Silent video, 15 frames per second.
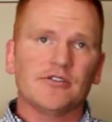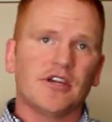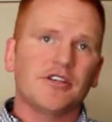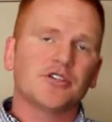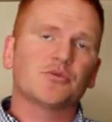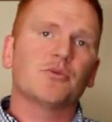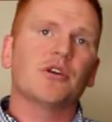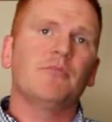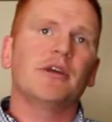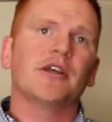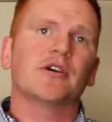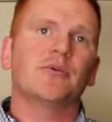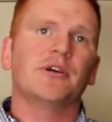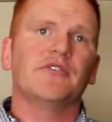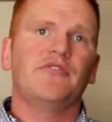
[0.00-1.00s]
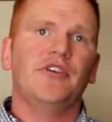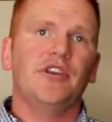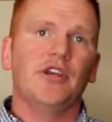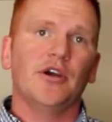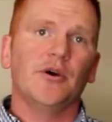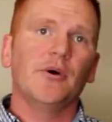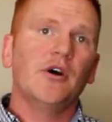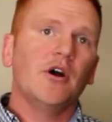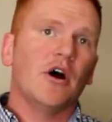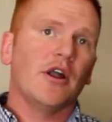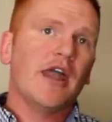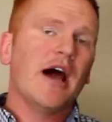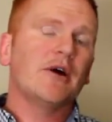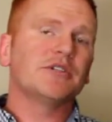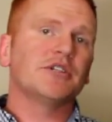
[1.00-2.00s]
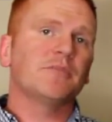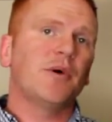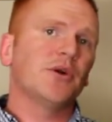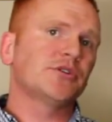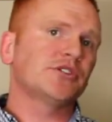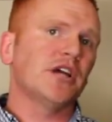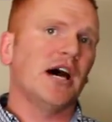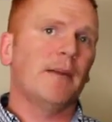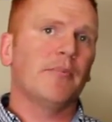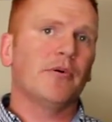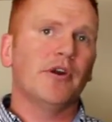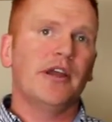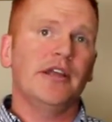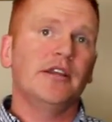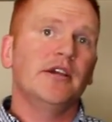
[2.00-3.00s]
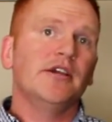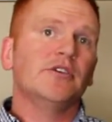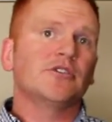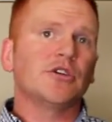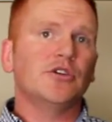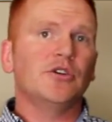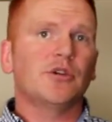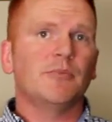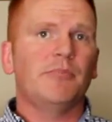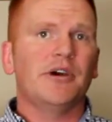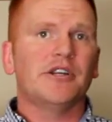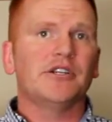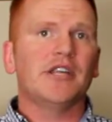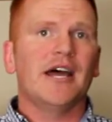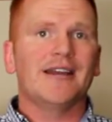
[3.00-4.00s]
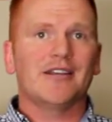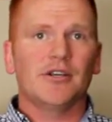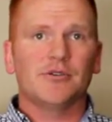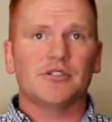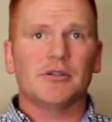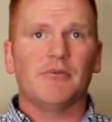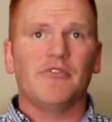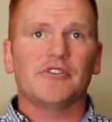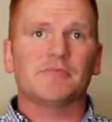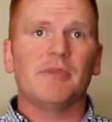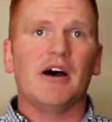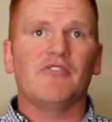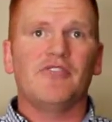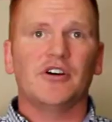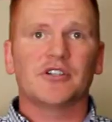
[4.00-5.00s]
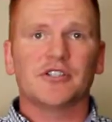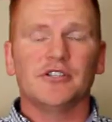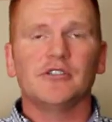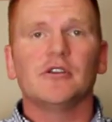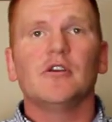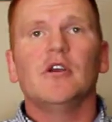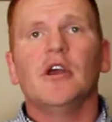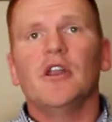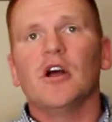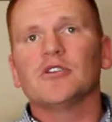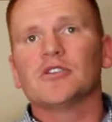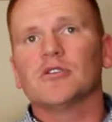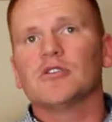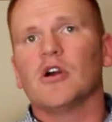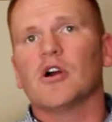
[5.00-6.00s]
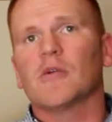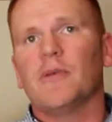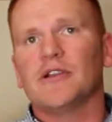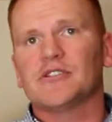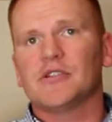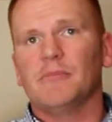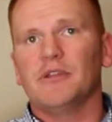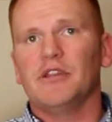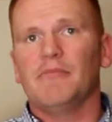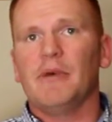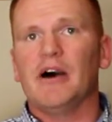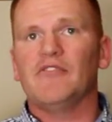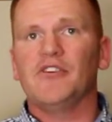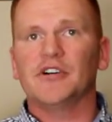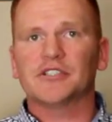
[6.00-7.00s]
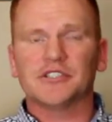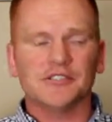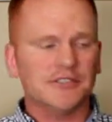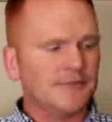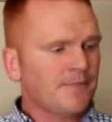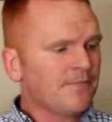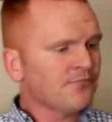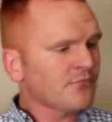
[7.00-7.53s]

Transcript: So I just wanted to make a quick video on how it's supposed to operate so that you can better diagnose some of its malfunctions and also talk about some of the malfunctions.